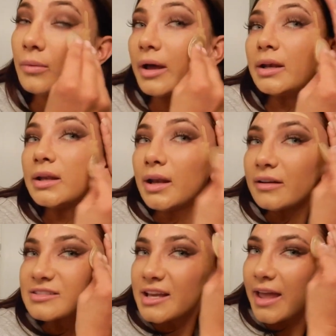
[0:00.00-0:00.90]
I went in and
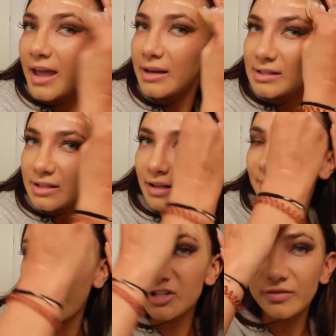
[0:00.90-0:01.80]
I was like, hey, I need to
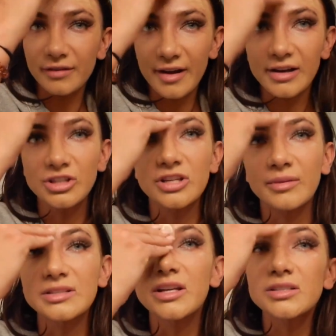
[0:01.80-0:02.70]
get matched for foundation
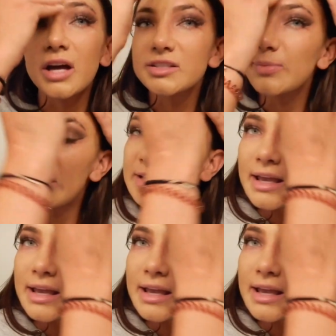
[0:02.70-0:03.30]
because I just got a spray